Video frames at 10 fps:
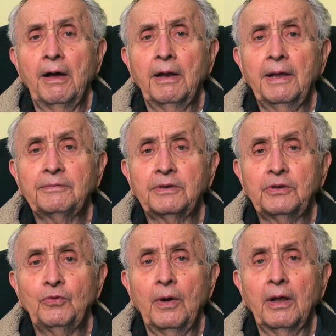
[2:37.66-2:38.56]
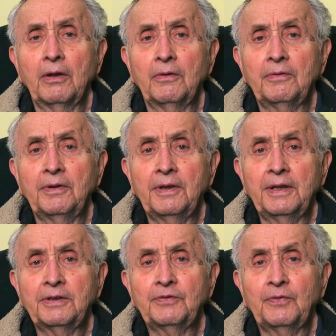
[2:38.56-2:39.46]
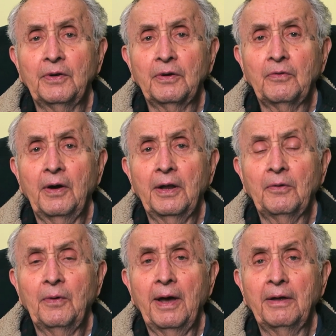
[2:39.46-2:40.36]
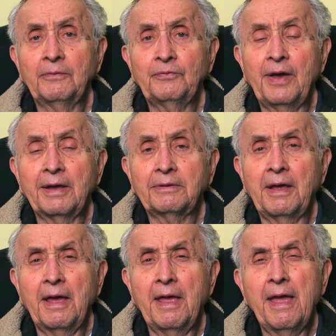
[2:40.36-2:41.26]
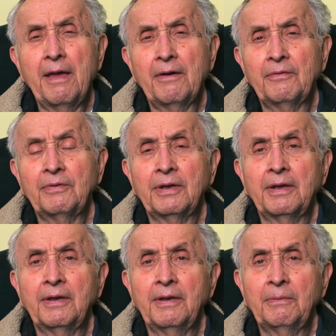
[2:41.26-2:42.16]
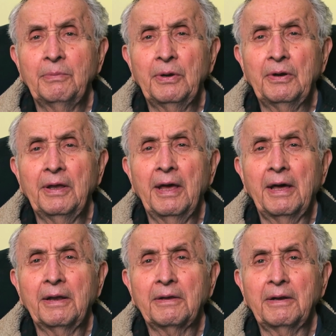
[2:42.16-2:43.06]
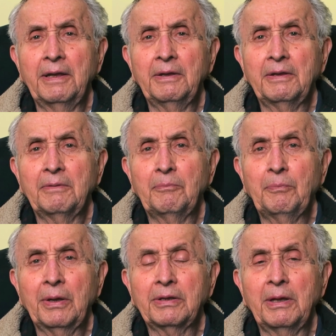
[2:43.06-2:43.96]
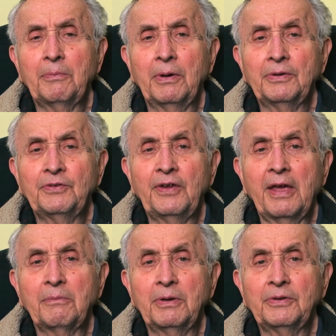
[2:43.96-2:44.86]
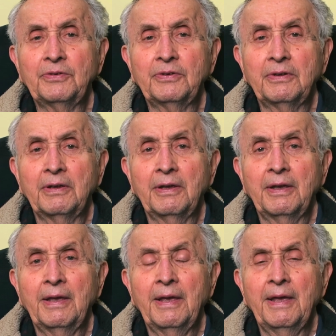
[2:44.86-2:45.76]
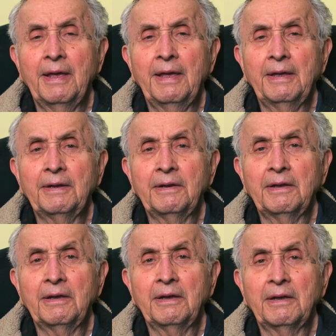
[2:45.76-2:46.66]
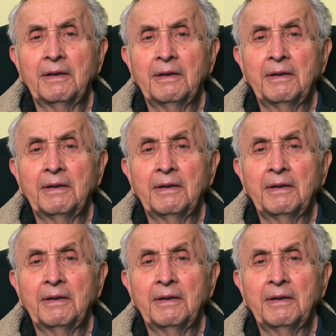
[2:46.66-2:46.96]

I'll have to dwell over this for quite a while. In fact, I have periodically picked up on segments and